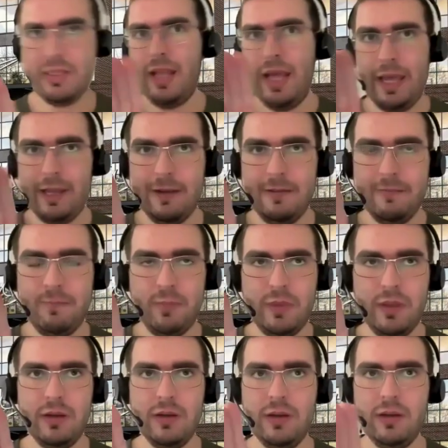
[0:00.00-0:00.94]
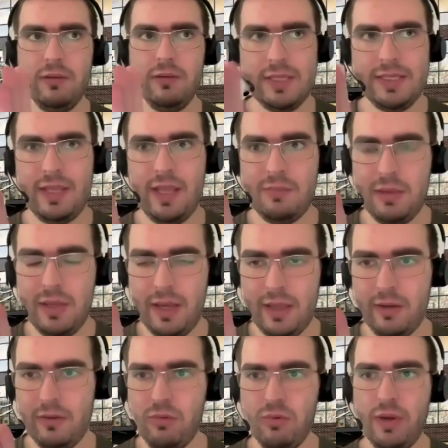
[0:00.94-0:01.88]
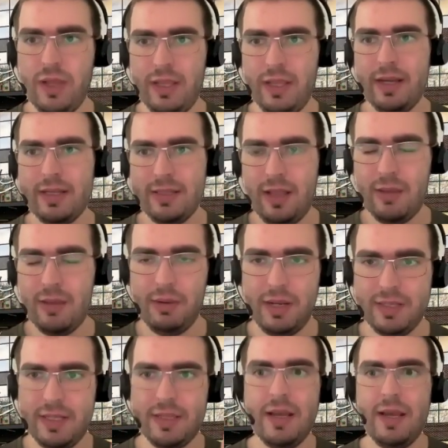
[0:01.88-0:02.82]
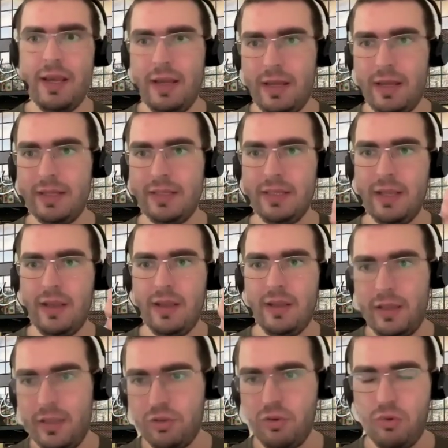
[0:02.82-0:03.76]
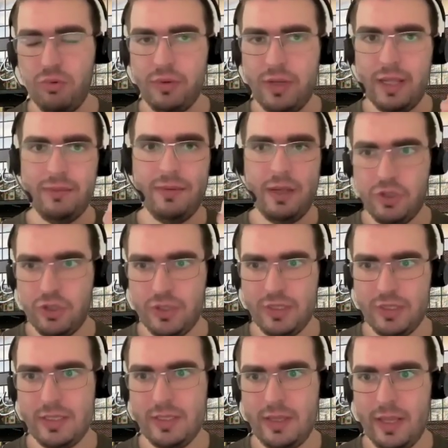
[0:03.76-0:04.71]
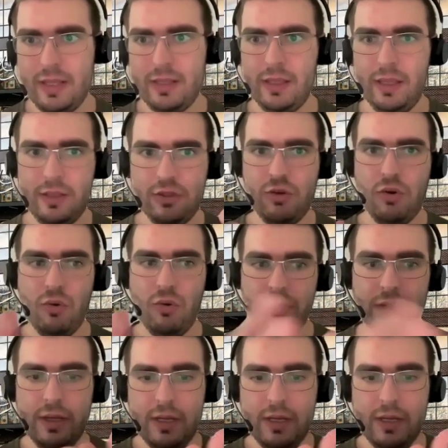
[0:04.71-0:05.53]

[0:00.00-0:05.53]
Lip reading: like Fast API or any other libraries that has its own conventions and its own